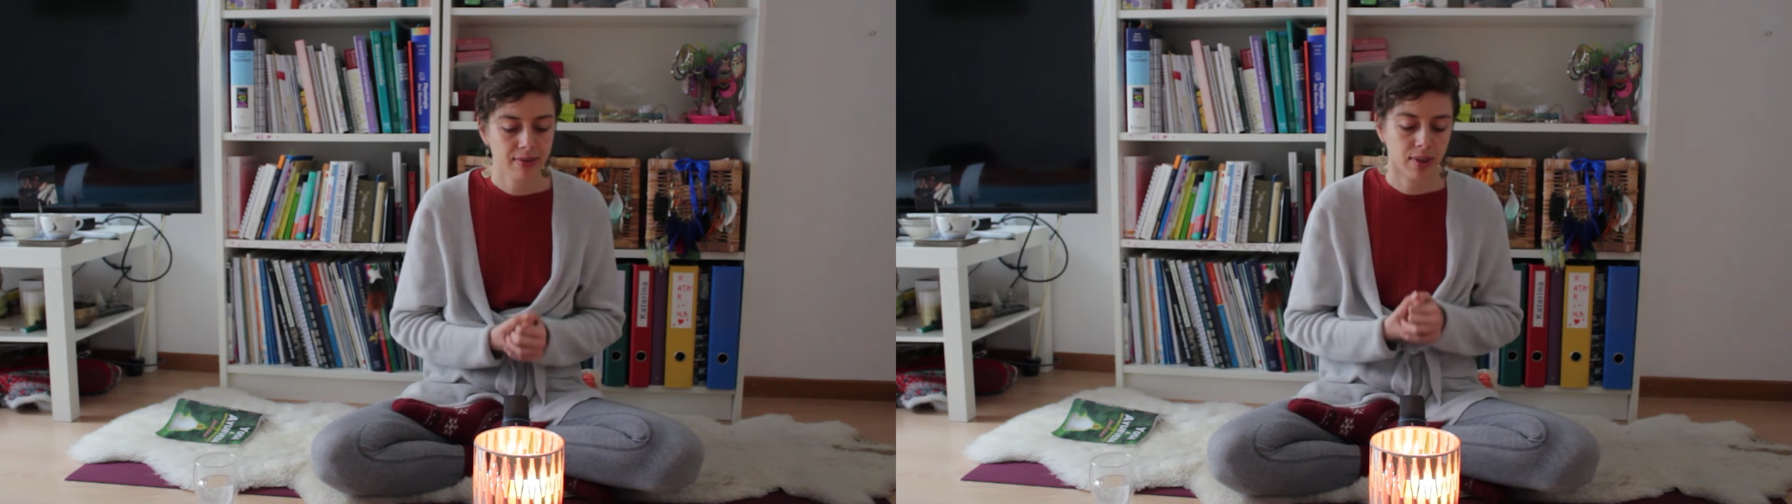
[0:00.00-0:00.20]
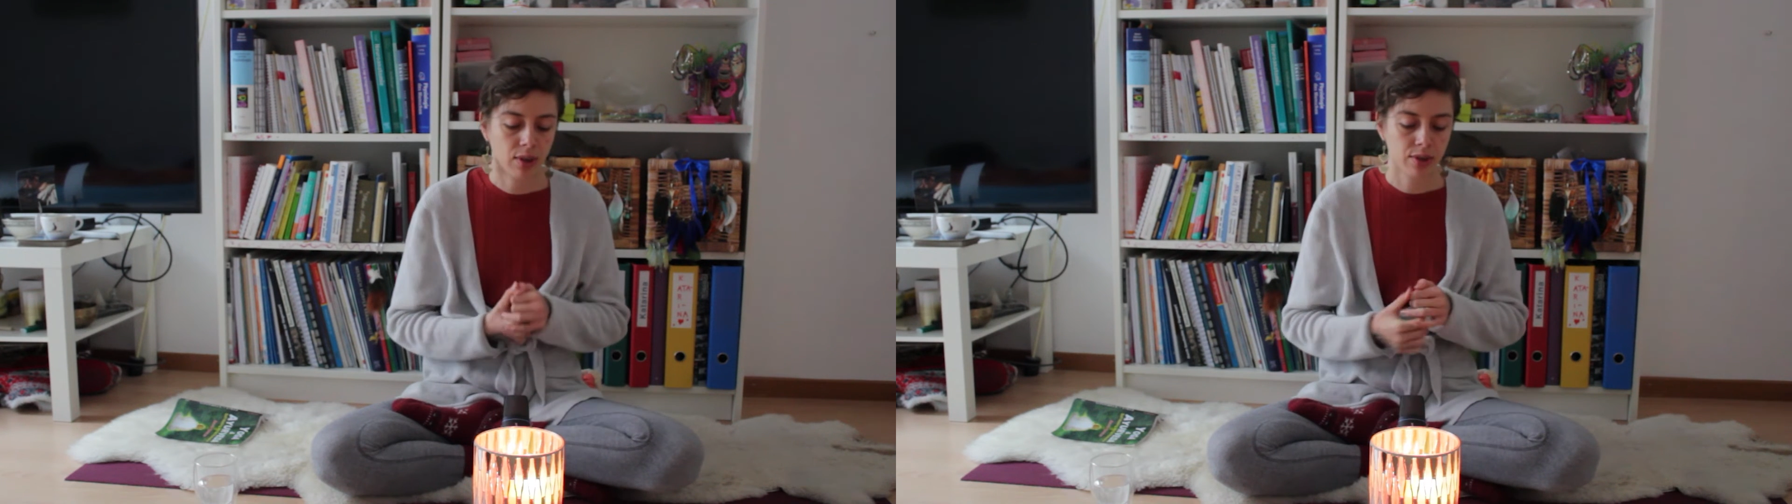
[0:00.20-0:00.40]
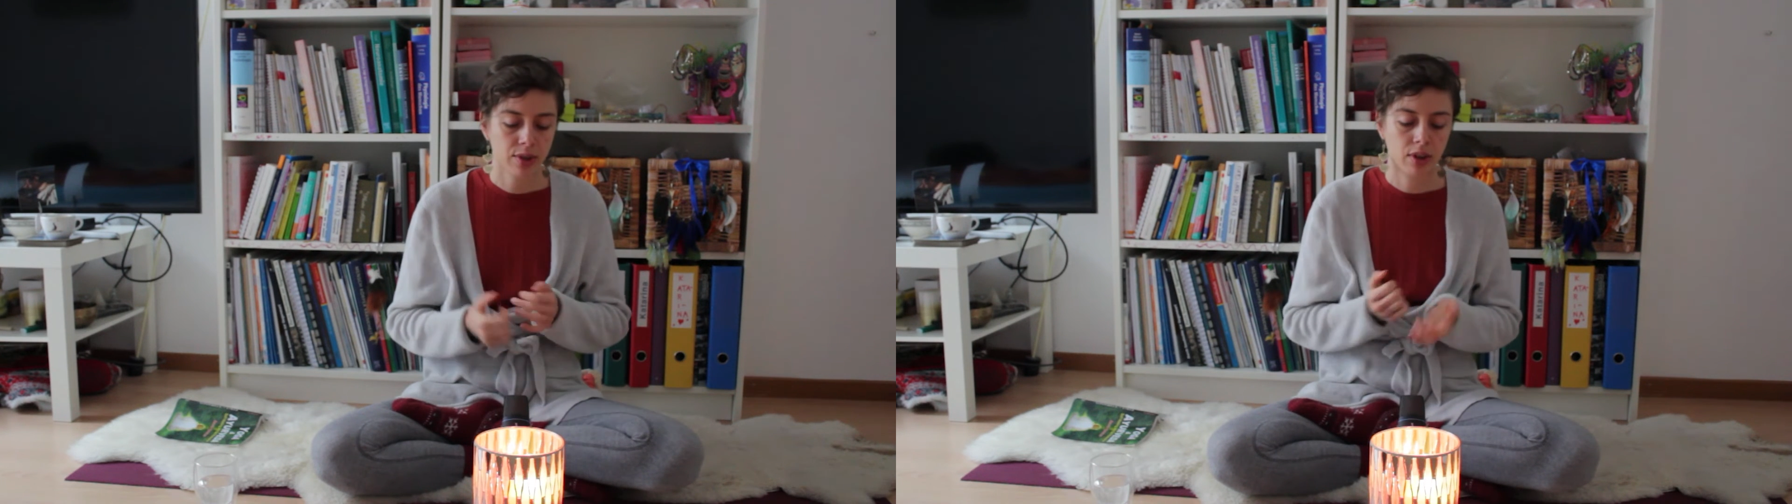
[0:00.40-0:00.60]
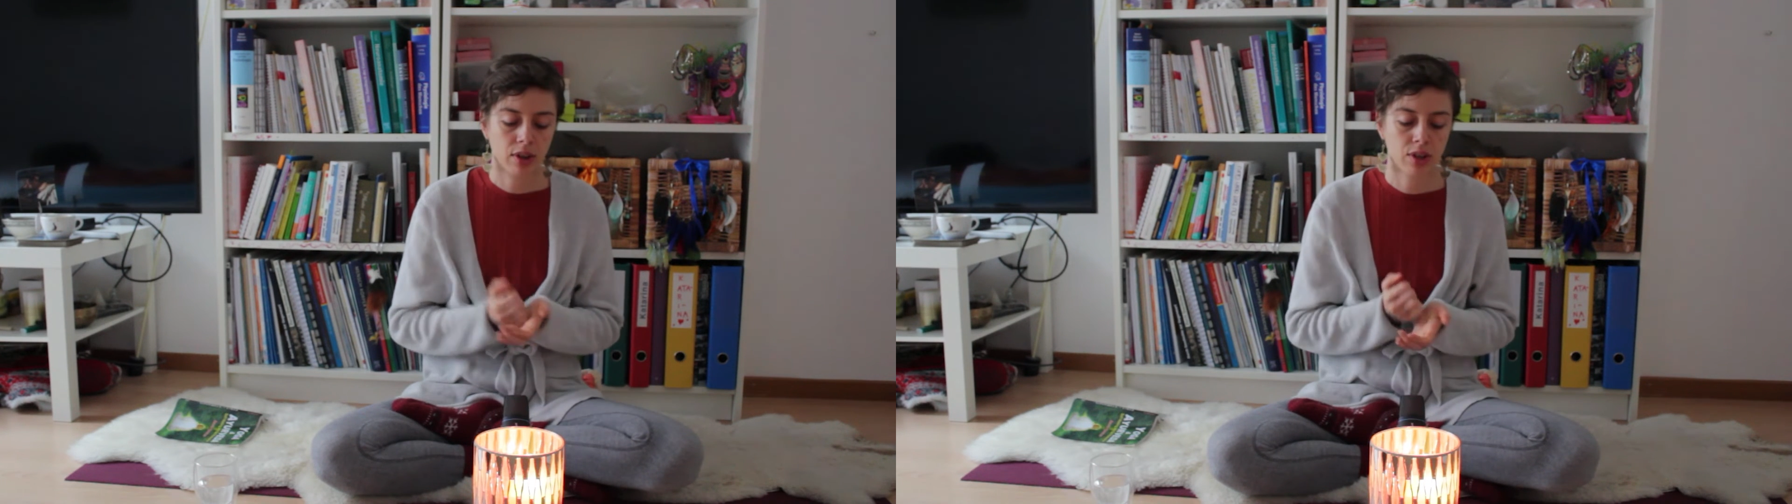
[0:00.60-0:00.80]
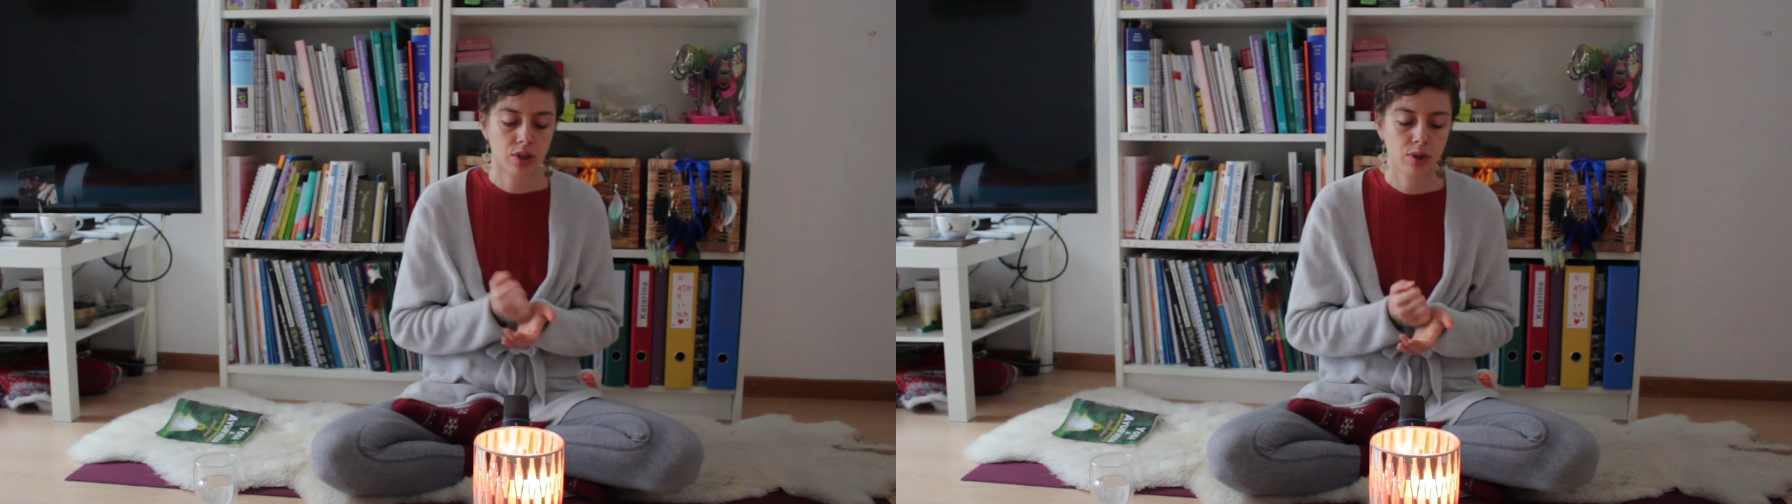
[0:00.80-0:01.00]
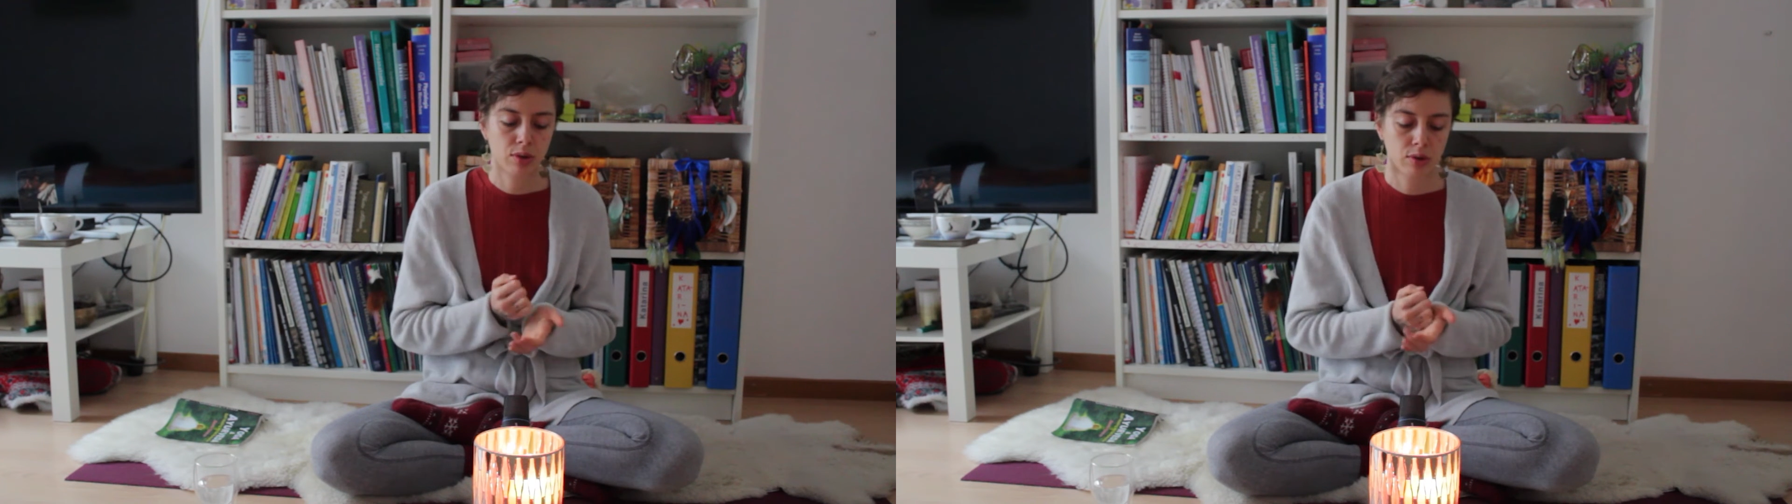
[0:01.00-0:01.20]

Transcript: we also urge to